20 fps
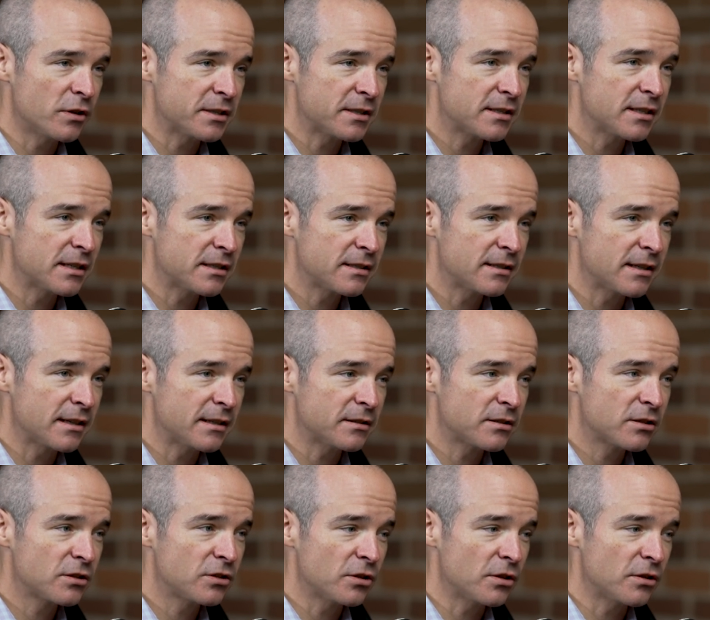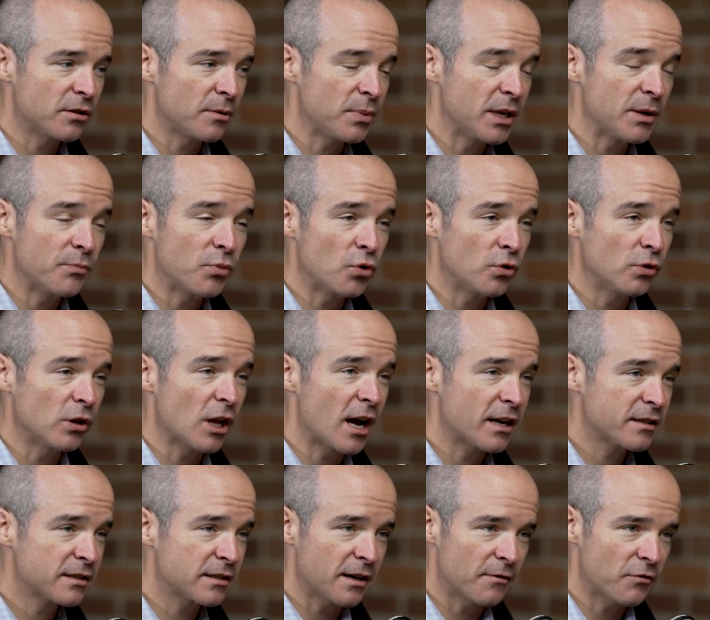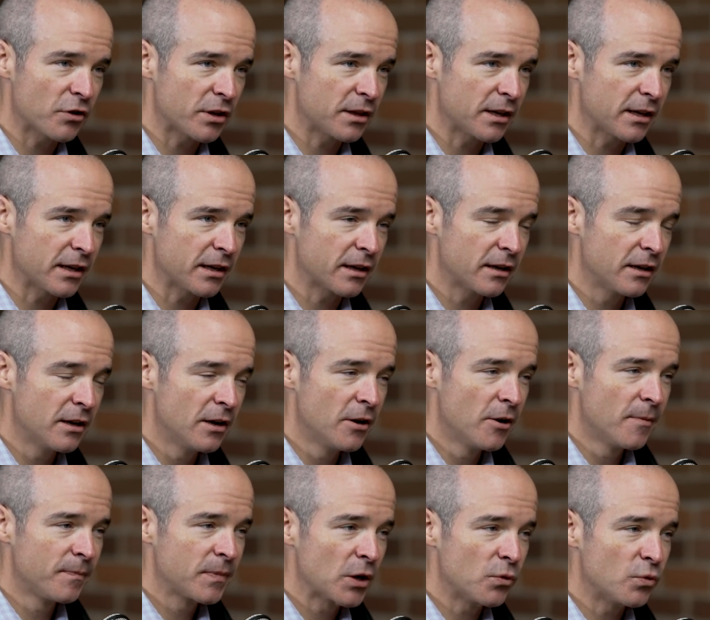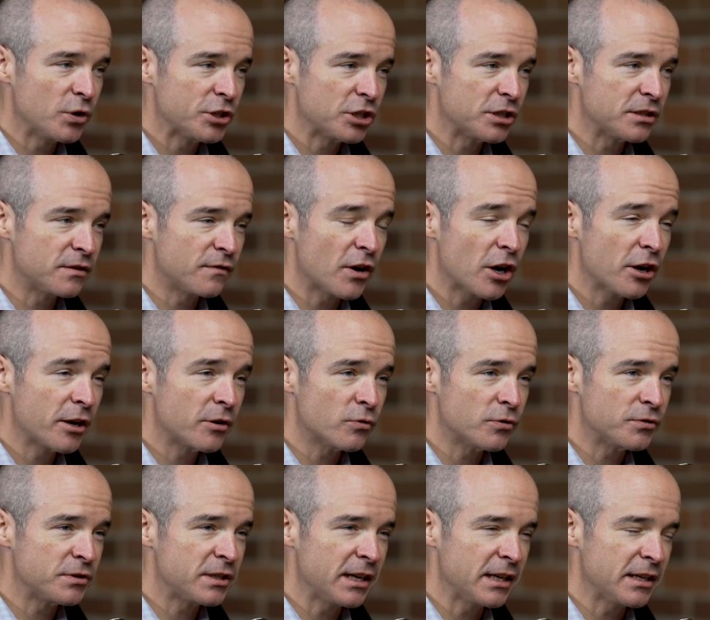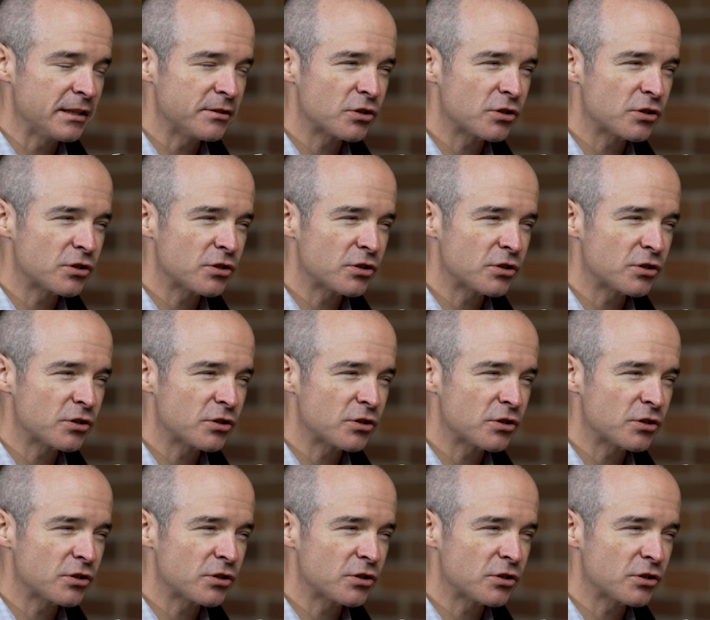assistance to the people who lost everything, which is very routine.